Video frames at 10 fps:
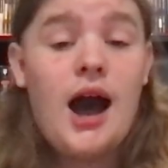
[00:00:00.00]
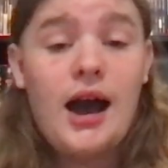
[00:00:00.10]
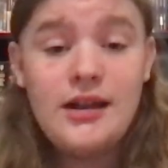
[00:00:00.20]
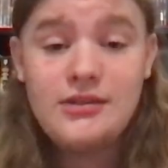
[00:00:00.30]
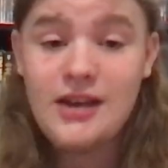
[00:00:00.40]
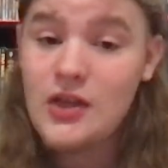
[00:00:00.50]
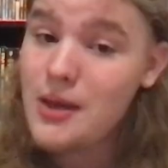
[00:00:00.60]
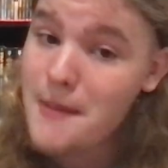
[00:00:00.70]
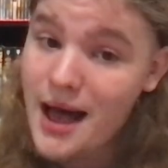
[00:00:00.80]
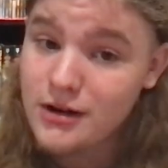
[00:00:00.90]
I'd say they
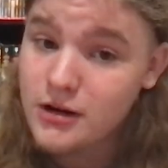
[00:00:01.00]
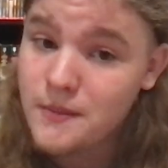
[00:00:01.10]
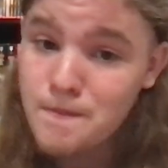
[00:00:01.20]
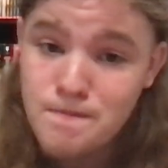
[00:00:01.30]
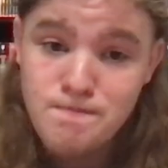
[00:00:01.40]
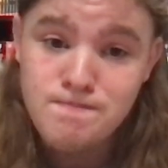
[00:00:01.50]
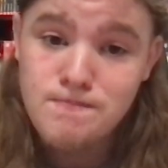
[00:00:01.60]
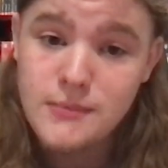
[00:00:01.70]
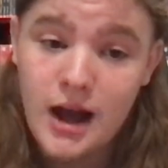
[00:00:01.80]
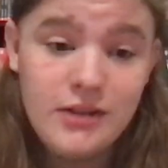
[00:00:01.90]
matter.
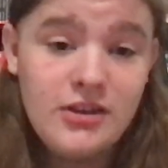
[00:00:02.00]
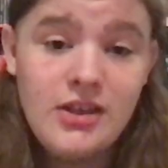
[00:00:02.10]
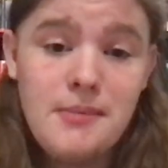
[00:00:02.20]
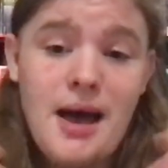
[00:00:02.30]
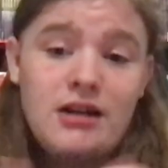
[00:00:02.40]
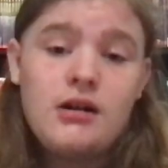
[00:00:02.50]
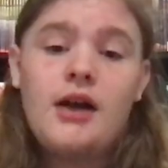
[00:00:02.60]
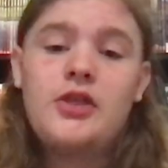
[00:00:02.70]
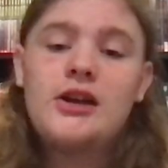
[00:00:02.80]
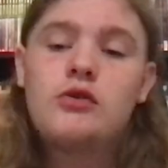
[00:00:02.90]
I
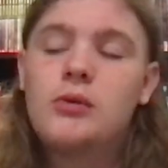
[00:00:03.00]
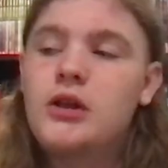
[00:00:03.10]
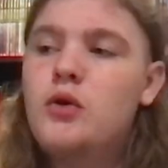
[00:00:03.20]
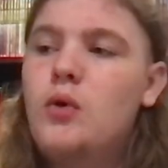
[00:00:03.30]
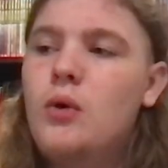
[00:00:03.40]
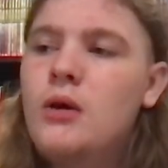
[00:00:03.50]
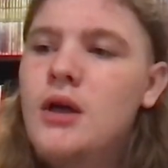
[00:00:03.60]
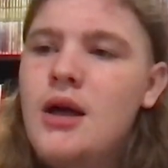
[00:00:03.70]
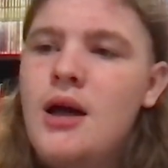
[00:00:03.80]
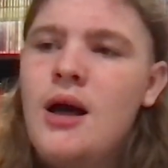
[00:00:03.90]
think it's really cool.
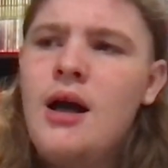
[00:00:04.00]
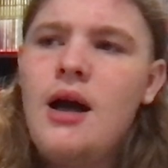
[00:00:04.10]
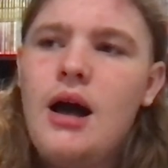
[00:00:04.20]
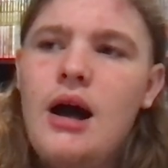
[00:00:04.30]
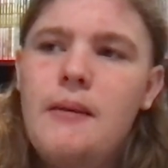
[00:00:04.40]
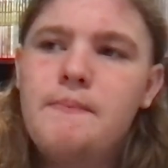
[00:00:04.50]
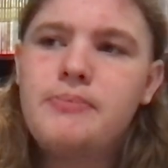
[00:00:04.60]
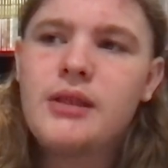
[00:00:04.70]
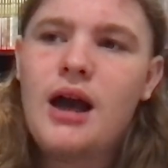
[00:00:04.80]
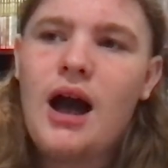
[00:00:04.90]

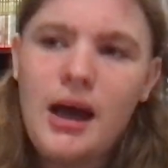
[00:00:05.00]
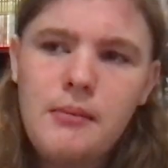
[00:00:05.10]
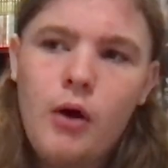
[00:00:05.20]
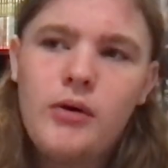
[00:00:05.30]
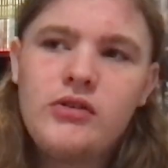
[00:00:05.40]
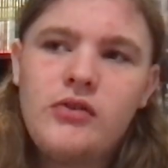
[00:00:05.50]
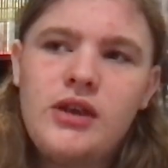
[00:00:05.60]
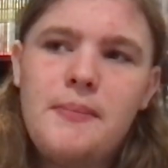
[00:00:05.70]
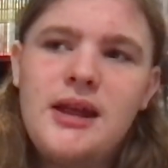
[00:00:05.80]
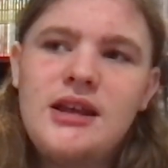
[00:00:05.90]
I'm always of the
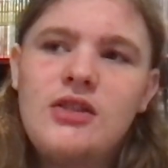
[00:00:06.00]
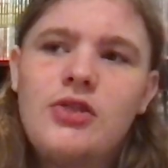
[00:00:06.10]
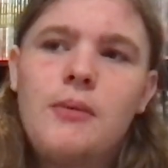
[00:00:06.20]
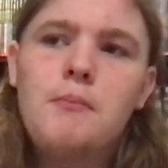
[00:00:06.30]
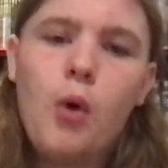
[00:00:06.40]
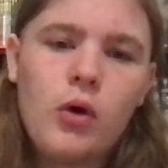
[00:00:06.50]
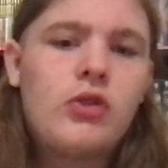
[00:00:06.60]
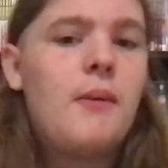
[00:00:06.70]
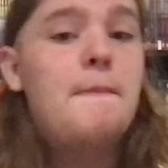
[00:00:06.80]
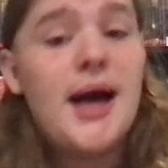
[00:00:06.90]
opinion that the more
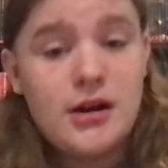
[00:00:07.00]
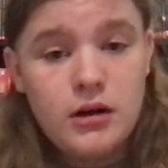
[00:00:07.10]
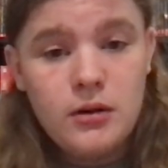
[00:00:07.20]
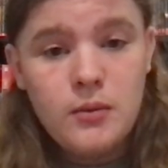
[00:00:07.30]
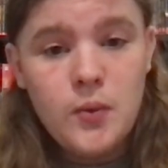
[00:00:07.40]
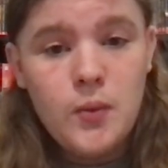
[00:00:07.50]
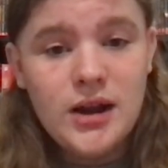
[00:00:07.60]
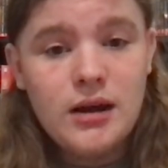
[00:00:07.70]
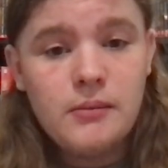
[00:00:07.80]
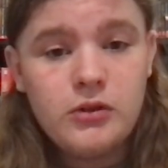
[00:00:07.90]
the better when
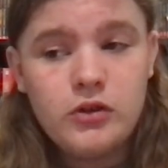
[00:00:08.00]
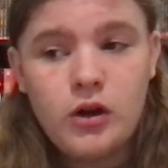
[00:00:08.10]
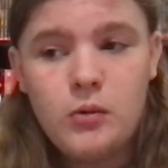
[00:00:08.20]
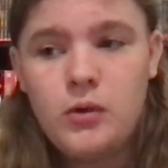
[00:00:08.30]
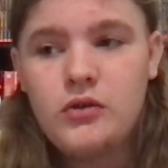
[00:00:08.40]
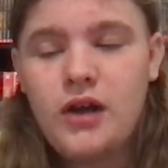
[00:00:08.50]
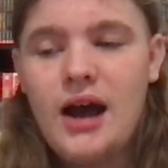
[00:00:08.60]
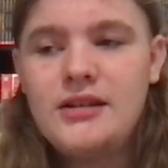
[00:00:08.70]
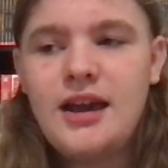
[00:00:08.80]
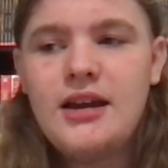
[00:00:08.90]
it comes to Star Wars.
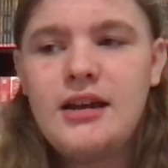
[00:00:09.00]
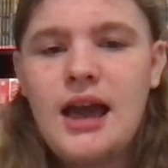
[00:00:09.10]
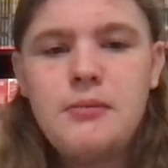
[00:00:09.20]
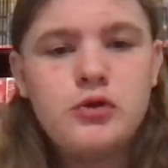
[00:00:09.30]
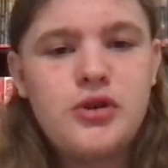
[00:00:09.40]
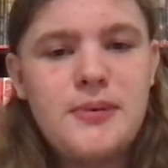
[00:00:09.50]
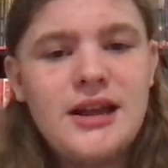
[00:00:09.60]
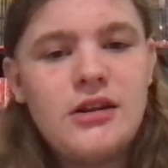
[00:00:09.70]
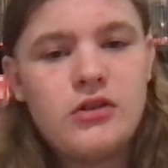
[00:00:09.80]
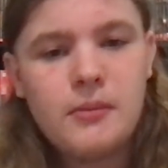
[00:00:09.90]
I take Abel G.
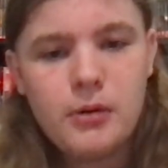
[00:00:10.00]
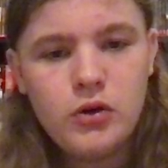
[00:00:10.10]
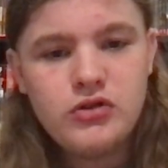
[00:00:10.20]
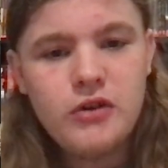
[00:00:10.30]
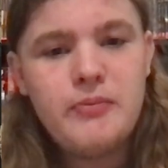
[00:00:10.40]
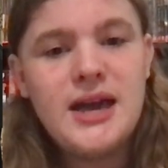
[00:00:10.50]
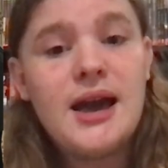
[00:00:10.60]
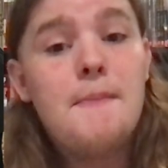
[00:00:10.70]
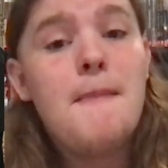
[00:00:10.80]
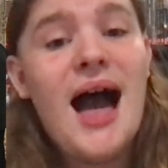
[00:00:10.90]
Pena's approach of being
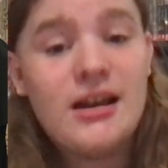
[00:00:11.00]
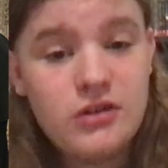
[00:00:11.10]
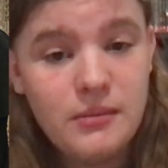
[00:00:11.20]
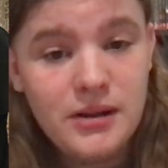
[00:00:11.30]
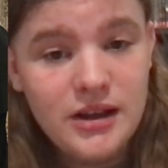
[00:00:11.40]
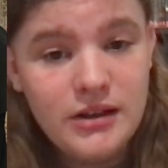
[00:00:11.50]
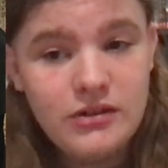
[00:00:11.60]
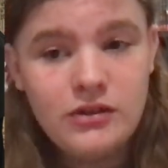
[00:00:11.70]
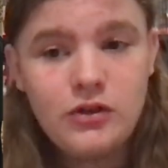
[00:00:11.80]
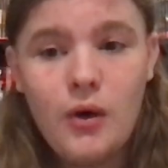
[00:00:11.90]
a
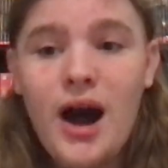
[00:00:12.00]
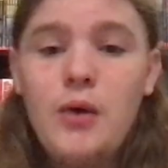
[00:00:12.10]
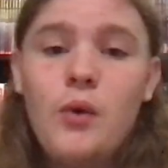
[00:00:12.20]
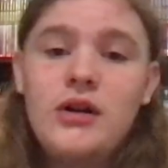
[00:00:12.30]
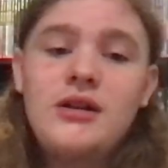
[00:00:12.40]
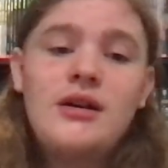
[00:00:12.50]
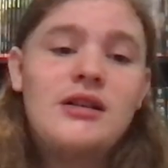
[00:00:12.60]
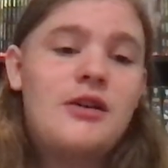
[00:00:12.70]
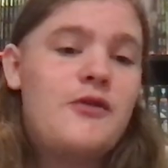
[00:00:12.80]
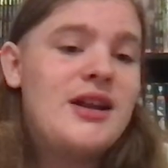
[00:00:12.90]
maximalist. So I want
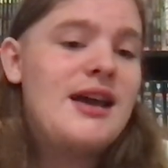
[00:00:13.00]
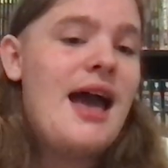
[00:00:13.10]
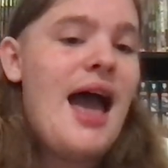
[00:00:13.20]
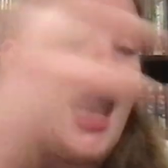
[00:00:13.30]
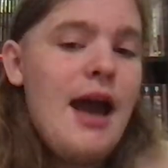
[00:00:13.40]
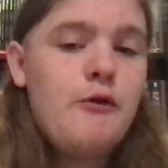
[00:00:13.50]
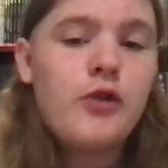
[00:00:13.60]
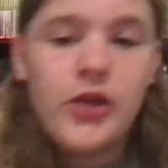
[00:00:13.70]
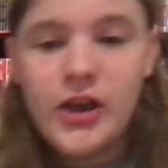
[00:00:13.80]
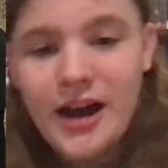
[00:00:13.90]
to fit
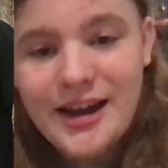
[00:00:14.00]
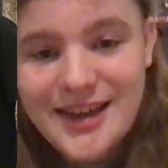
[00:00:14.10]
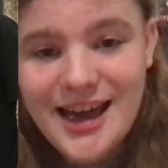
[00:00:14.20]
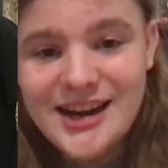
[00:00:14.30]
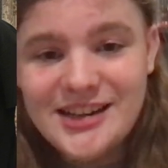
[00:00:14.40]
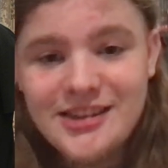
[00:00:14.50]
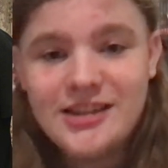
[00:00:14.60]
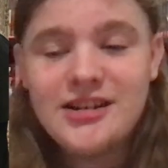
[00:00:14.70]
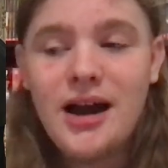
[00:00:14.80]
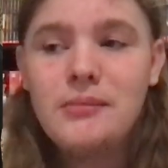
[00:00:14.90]
everything I can into
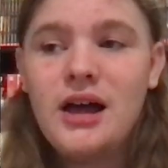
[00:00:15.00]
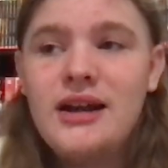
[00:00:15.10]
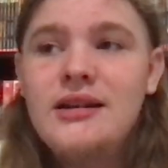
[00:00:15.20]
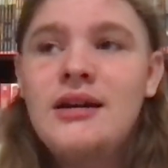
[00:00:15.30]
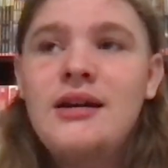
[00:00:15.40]
the timeline.